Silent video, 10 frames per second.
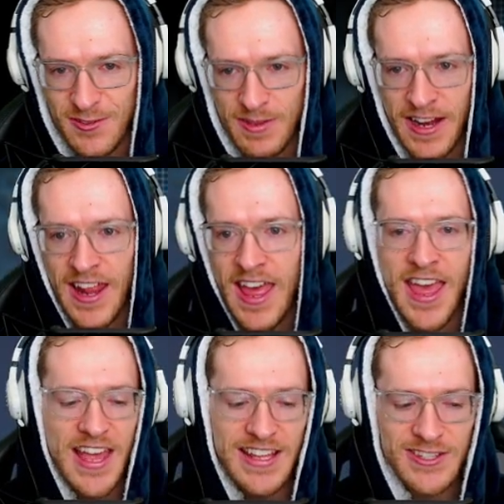million.
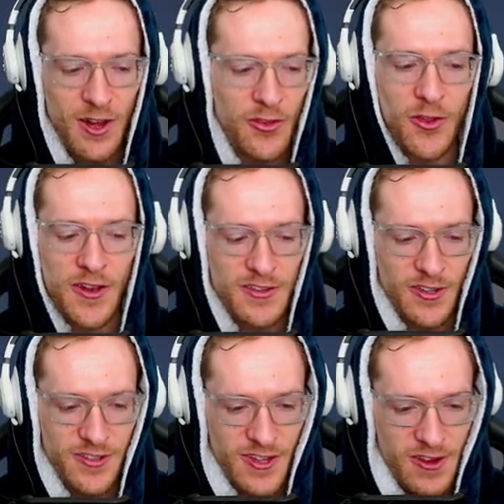He's not doing this
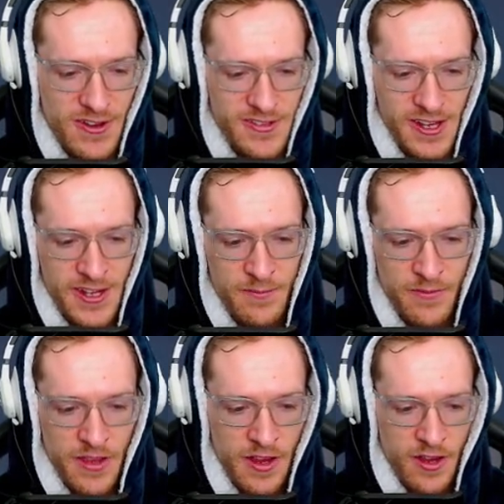on his own, is he?
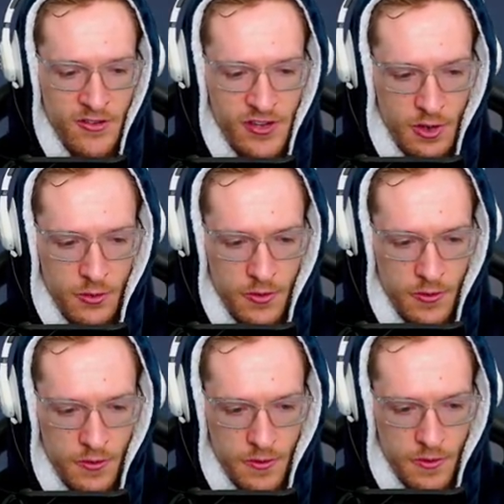Shield.
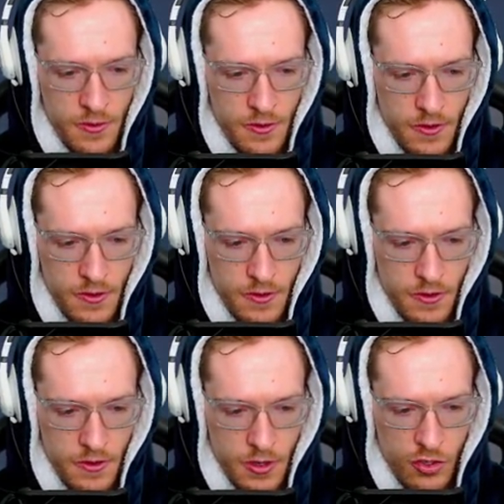
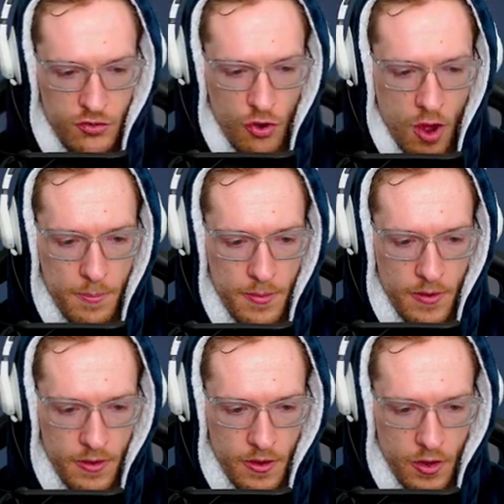Drop.
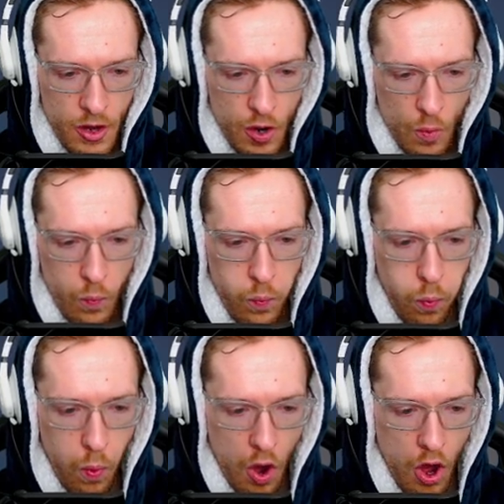
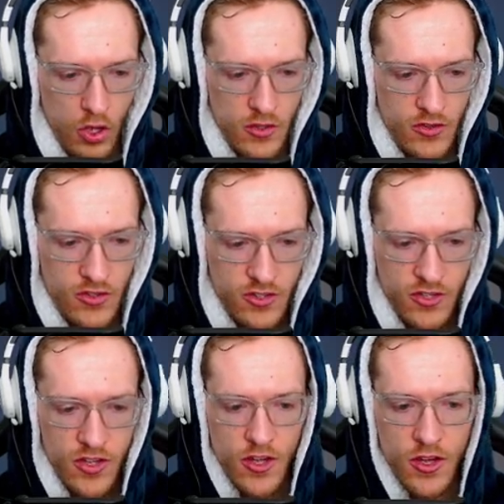
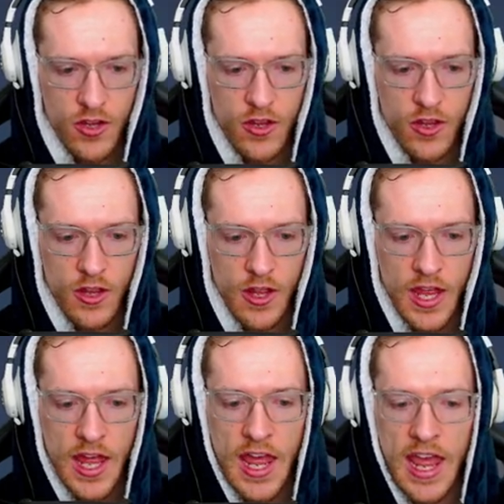What?
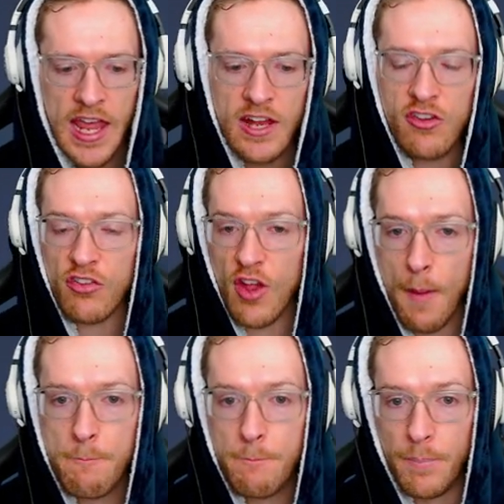He just
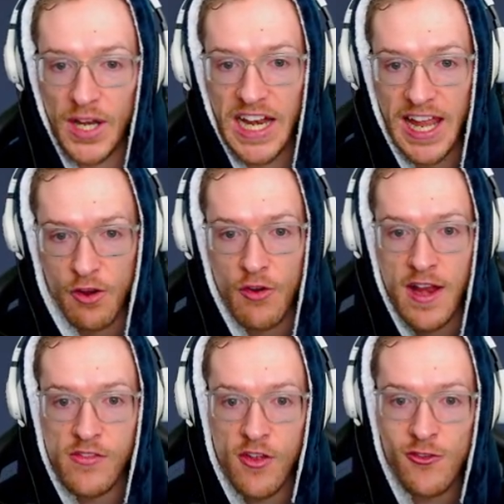
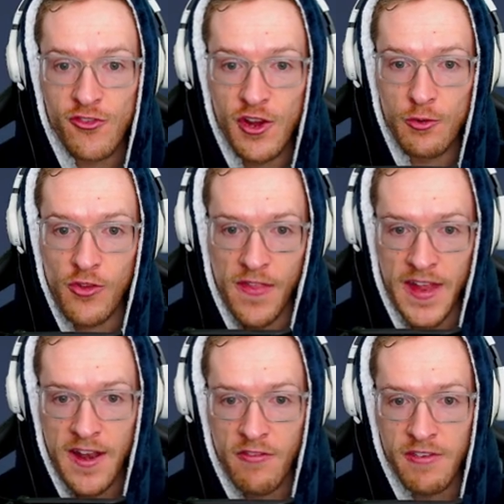obliterates those shields like they're
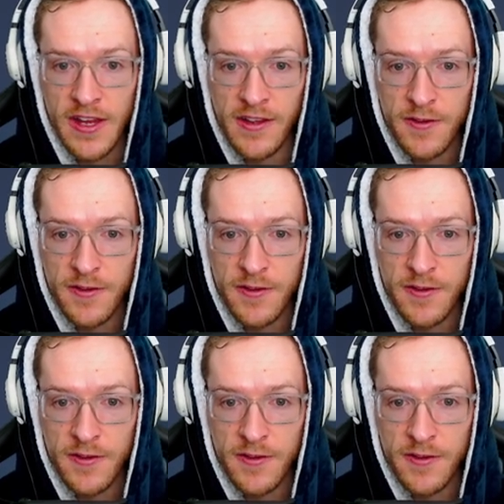nothing.